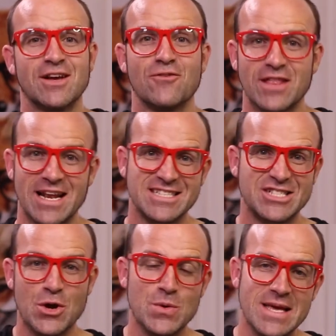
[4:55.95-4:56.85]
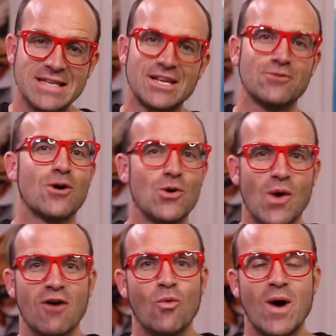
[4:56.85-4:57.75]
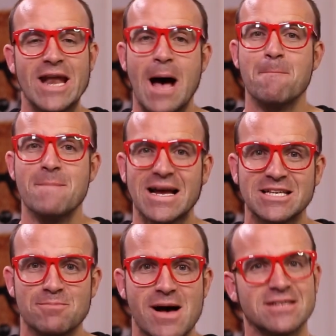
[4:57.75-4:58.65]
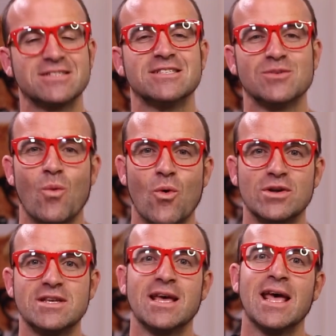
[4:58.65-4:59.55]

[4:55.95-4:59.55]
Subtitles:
For the last 2 years in a row, I've won a Max Masters Award